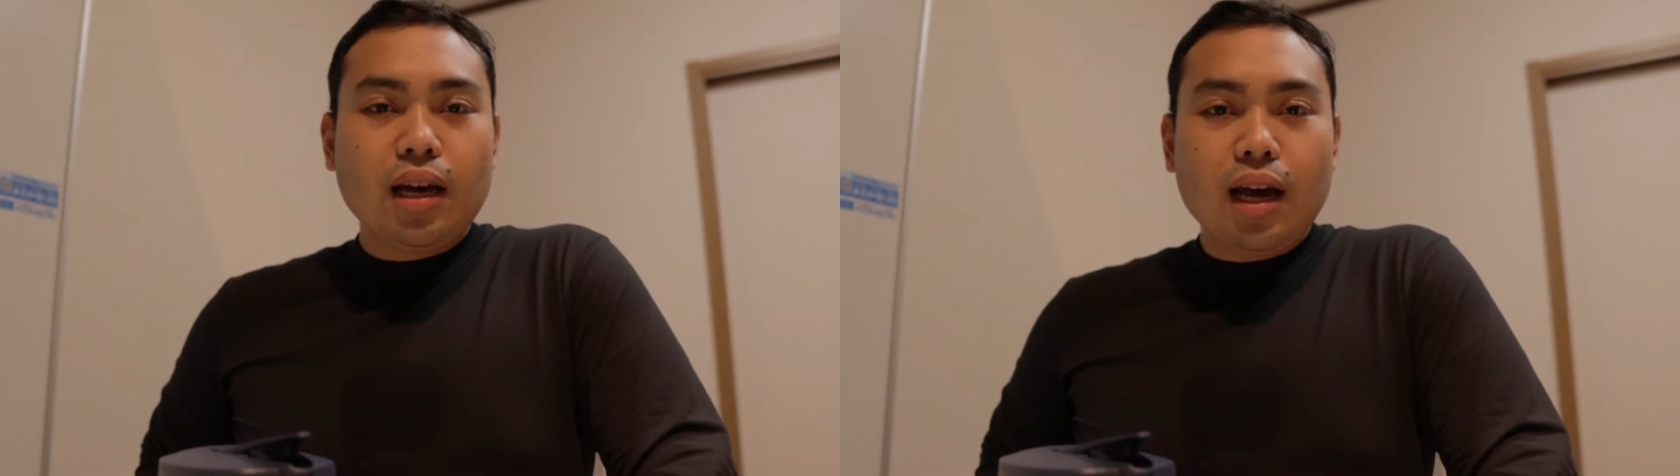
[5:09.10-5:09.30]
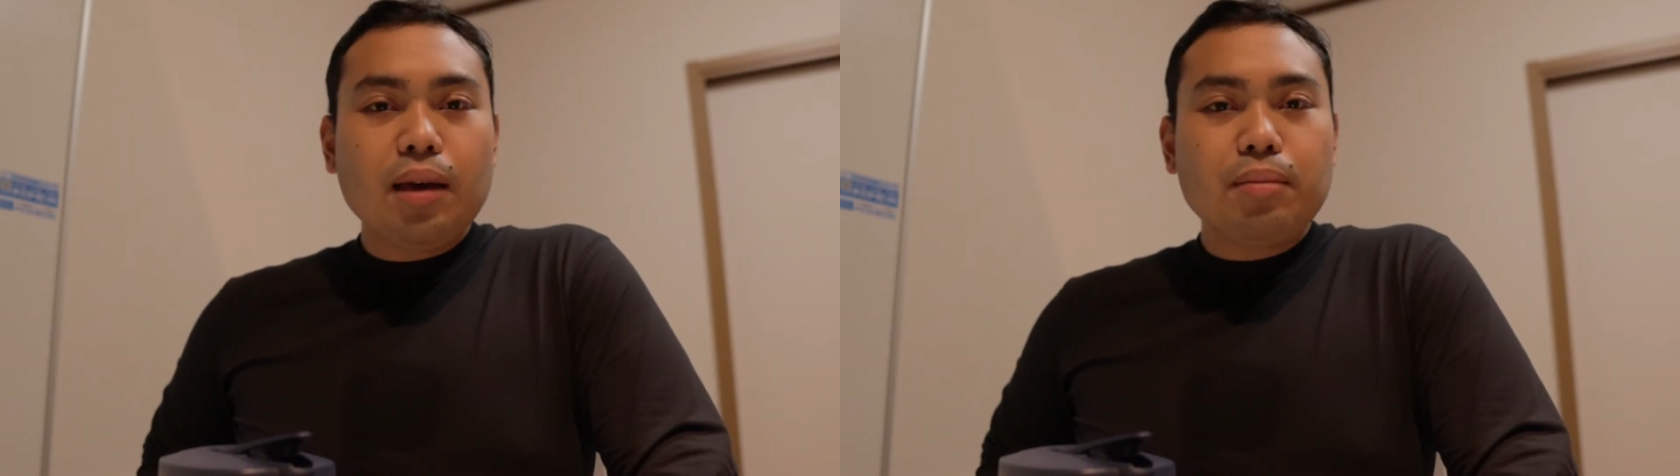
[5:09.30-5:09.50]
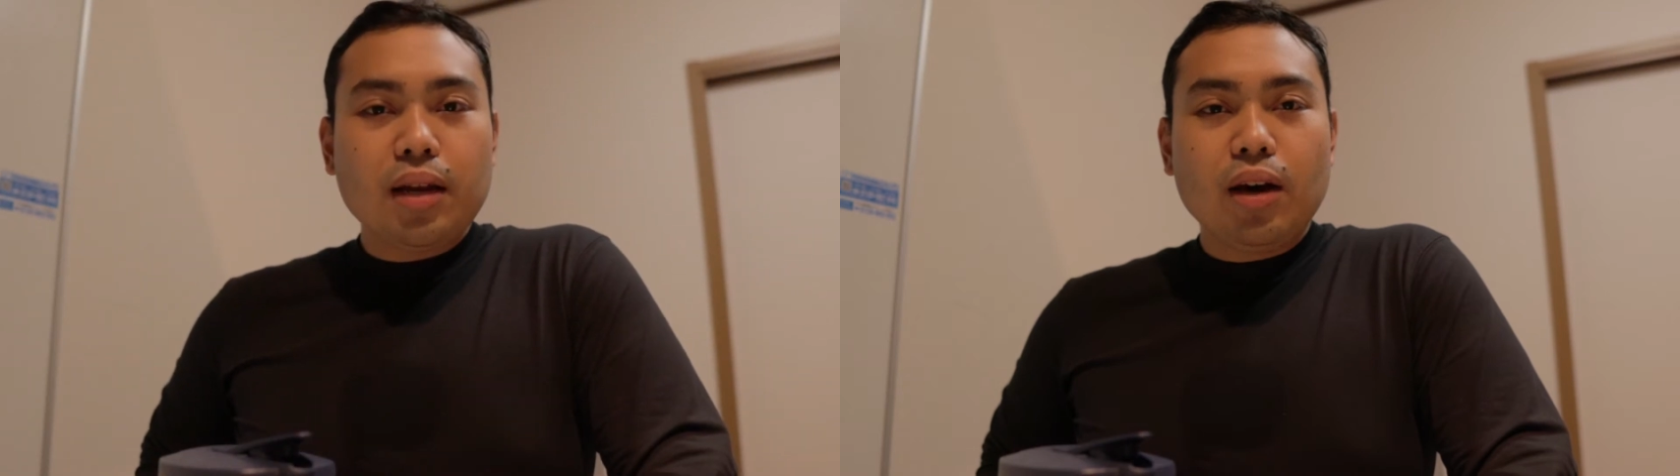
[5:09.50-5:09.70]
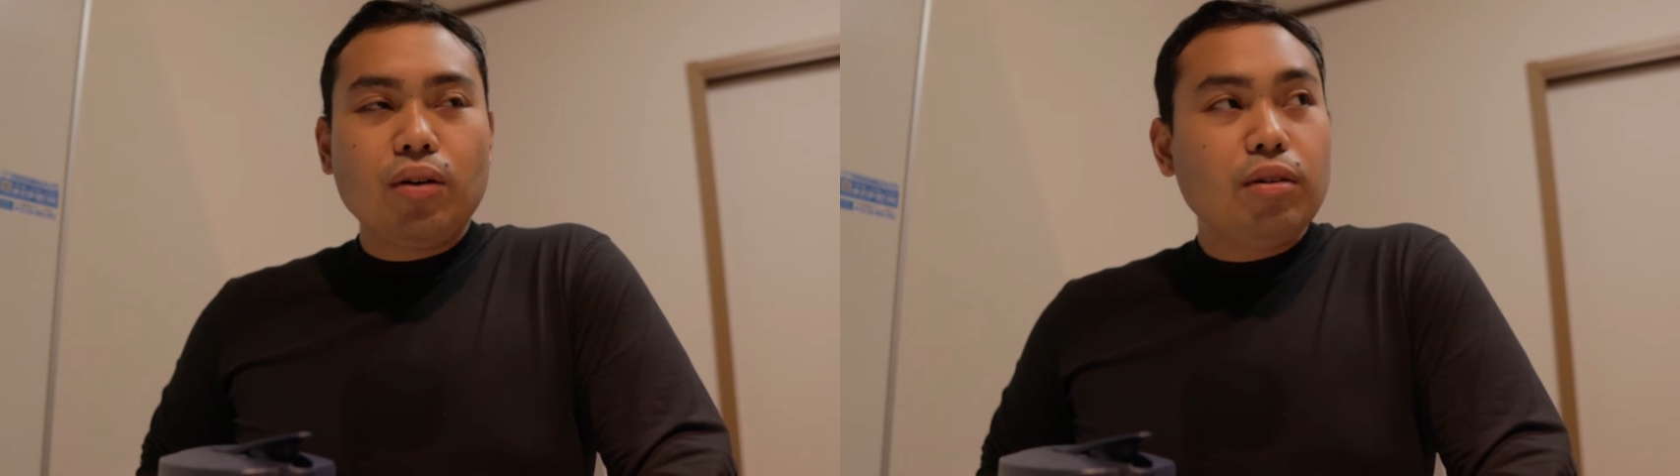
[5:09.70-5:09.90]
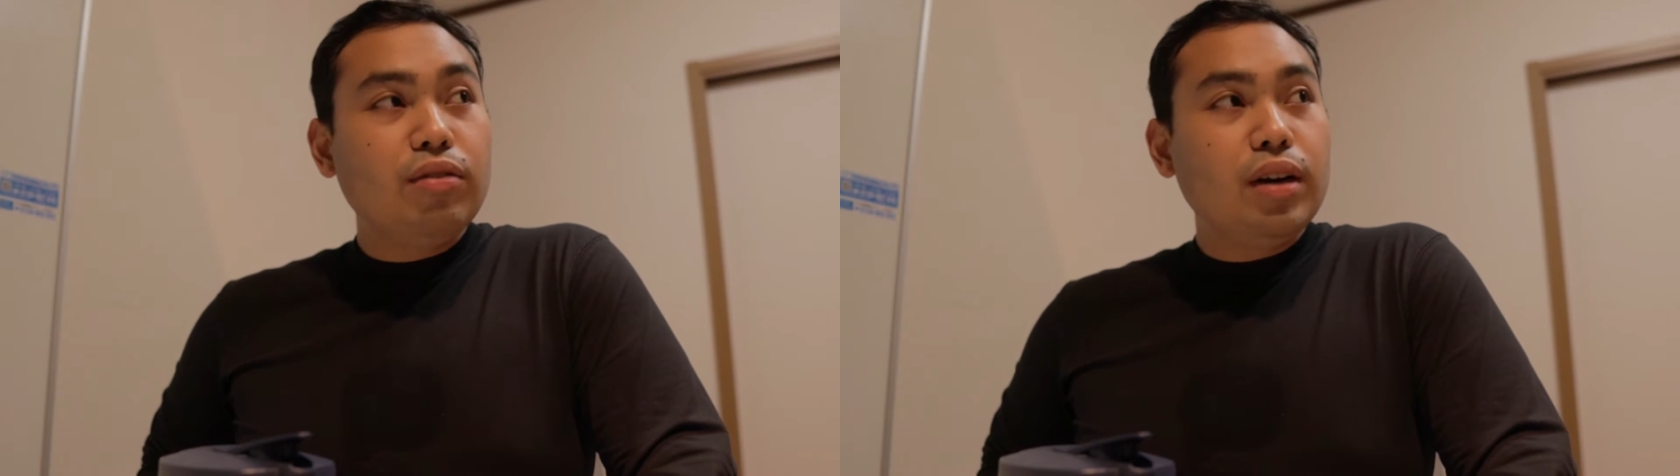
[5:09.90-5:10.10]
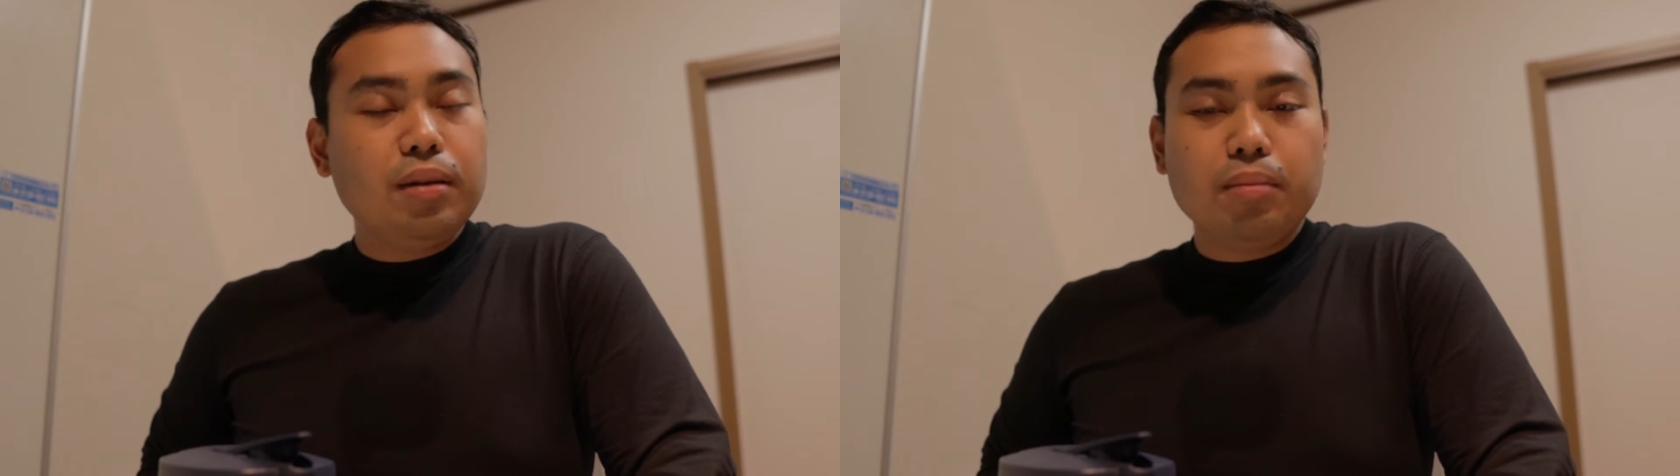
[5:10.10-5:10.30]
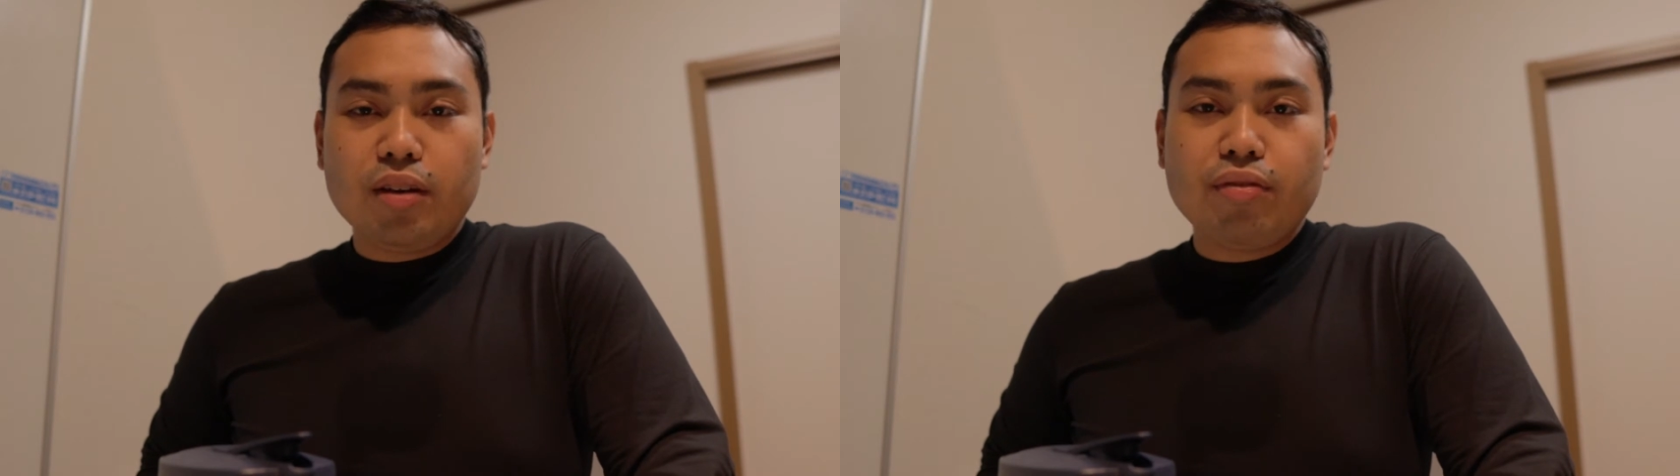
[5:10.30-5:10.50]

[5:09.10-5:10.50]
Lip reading: I am now a very big